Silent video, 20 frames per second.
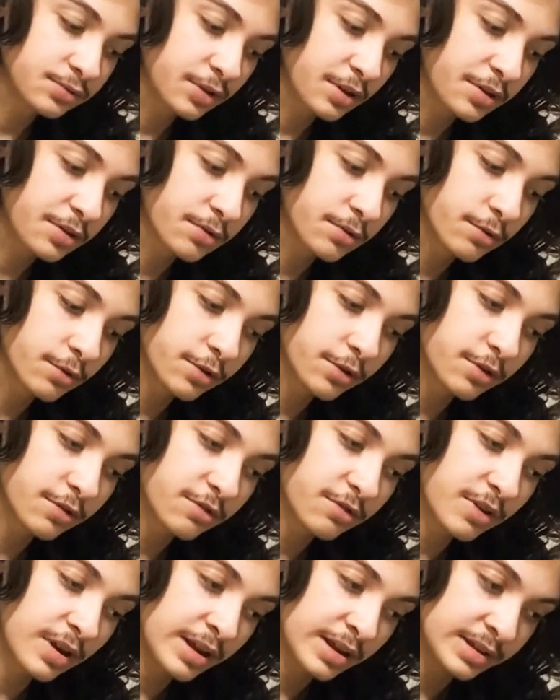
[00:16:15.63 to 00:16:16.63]
through your
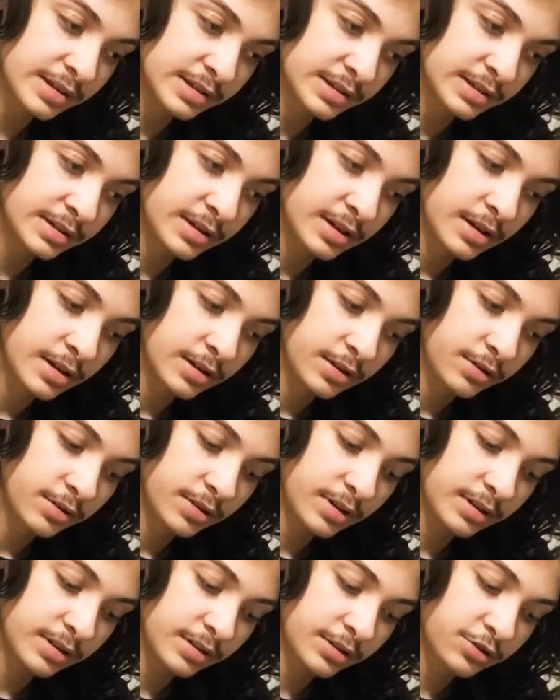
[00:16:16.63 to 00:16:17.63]
raise, you
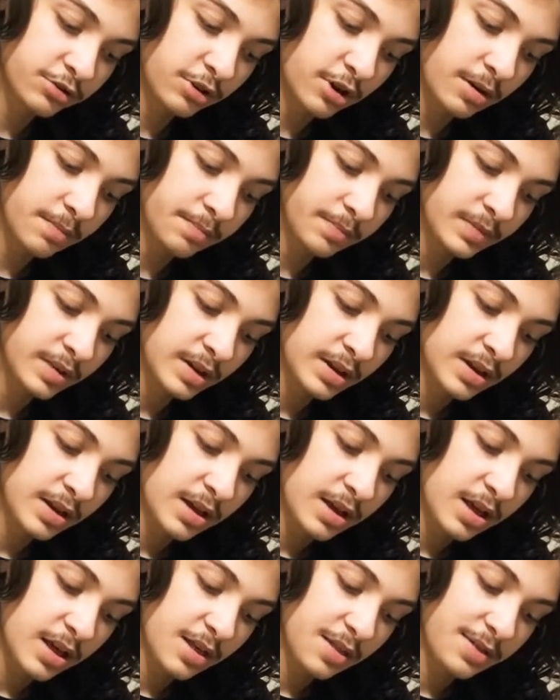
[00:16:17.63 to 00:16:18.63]
hit the drum,
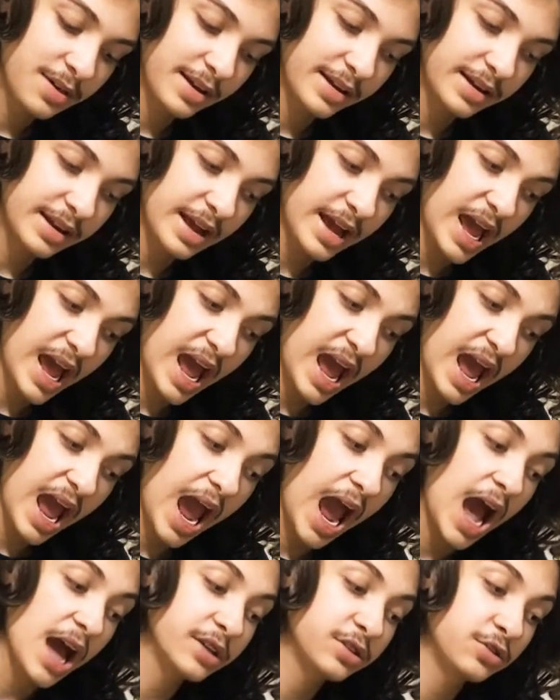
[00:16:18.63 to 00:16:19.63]
then
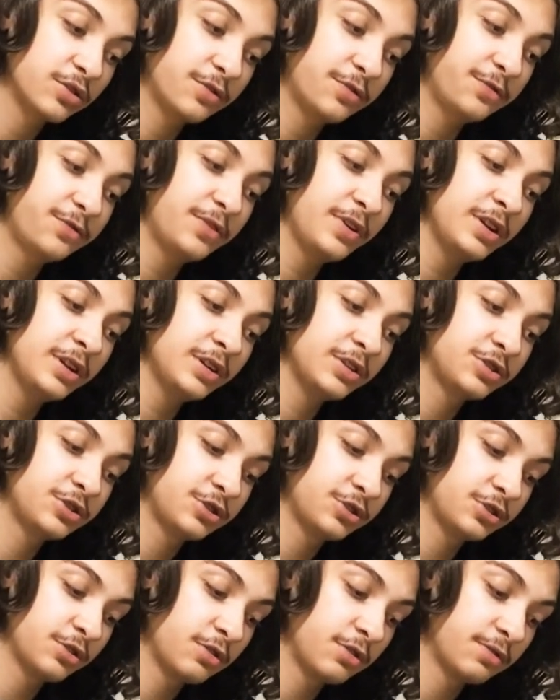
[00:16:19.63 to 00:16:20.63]
on your finish
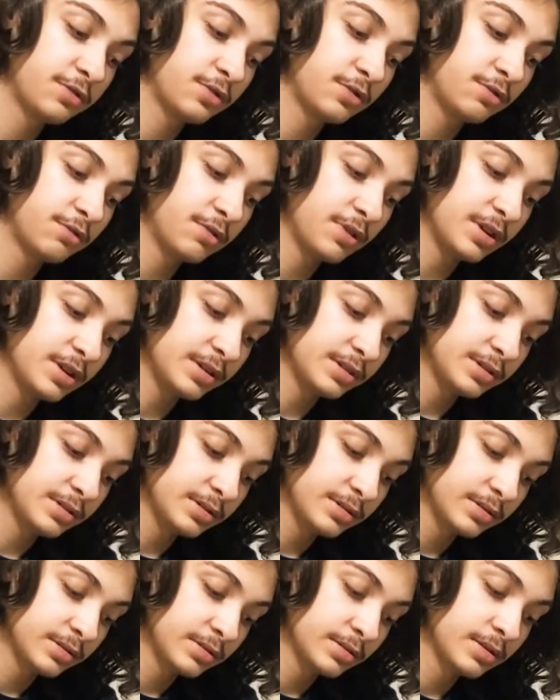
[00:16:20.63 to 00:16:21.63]
of your raise,
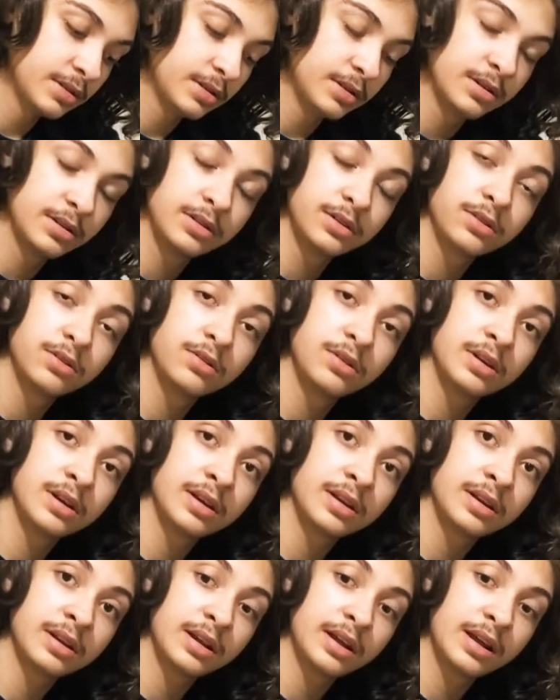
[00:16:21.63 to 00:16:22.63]
you hit
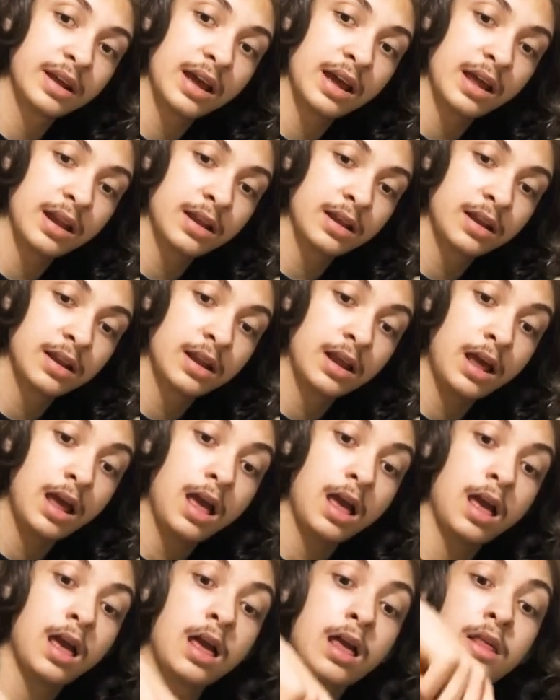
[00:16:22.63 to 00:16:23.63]
it again,
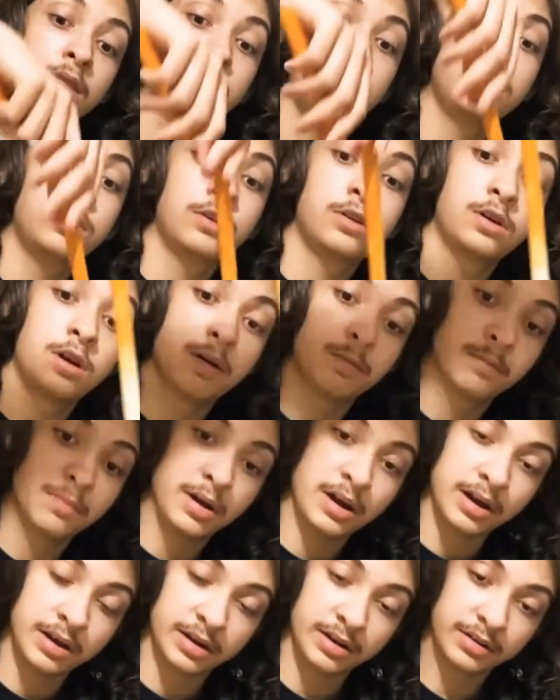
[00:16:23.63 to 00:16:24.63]
and you come
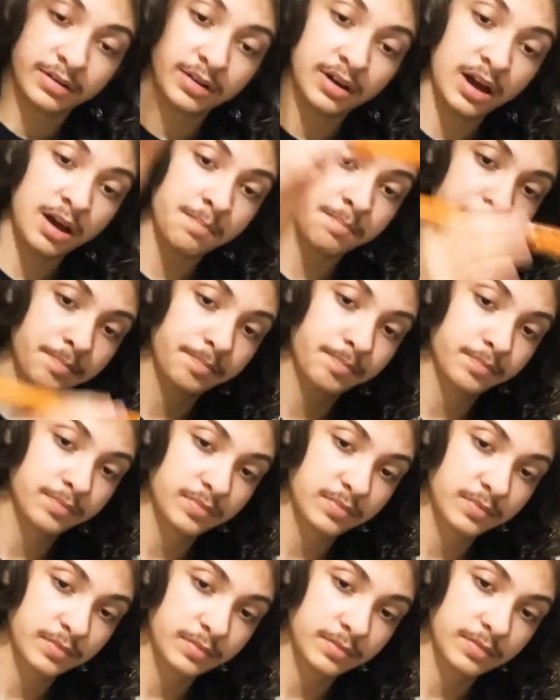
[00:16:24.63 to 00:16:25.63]
back on top,
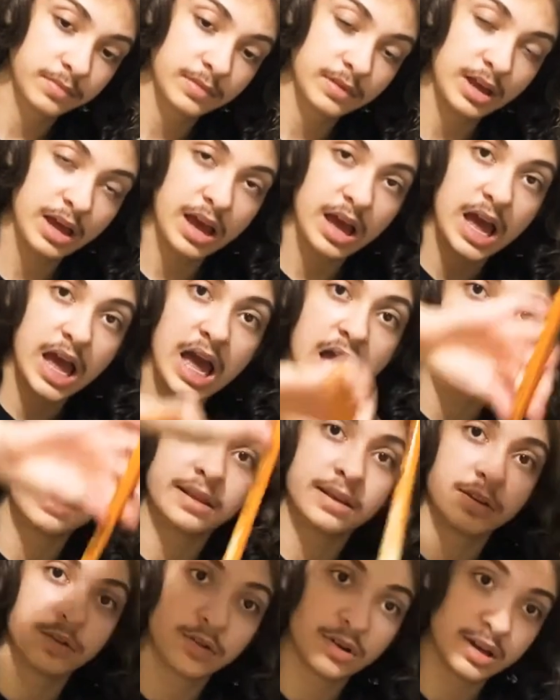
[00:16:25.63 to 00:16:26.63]
and then
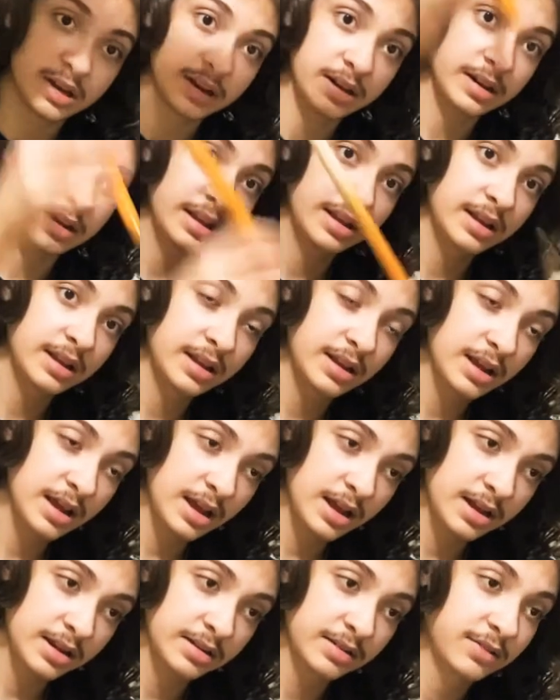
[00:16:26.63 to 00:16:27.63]
you hit it
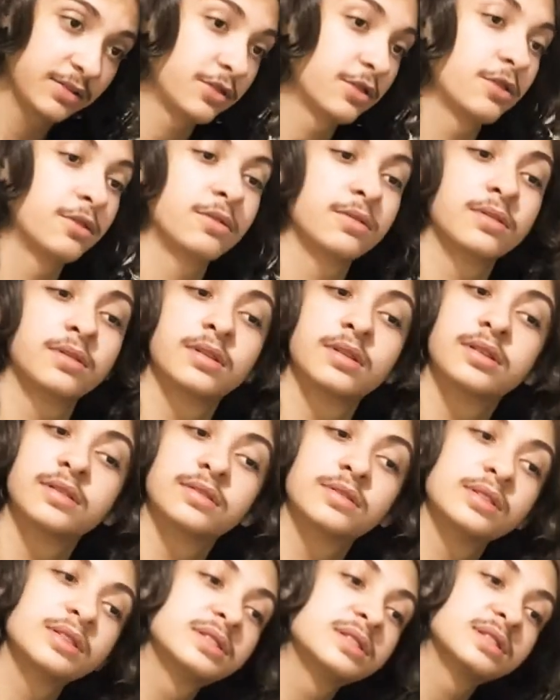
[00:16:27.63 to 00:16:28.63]
again. So
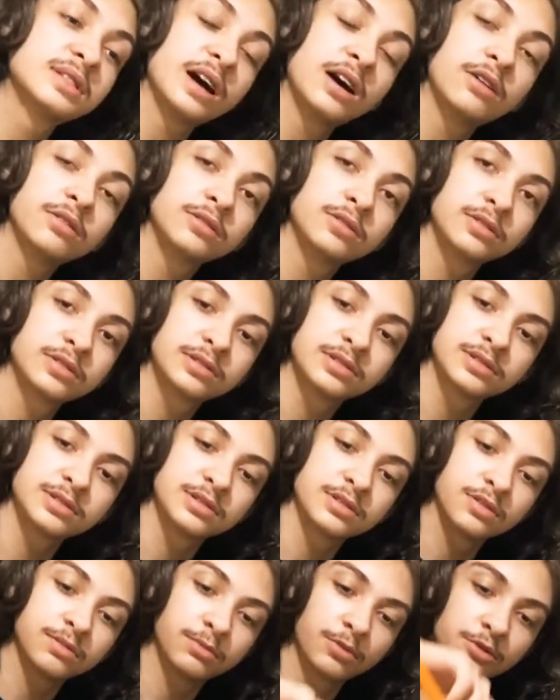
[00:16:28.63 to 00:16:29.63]
this is how it looks in slow
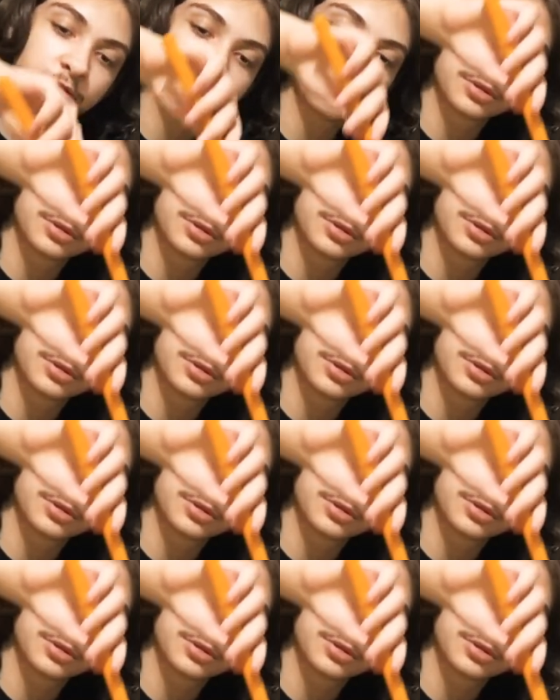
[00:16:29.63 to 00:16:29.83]
motion.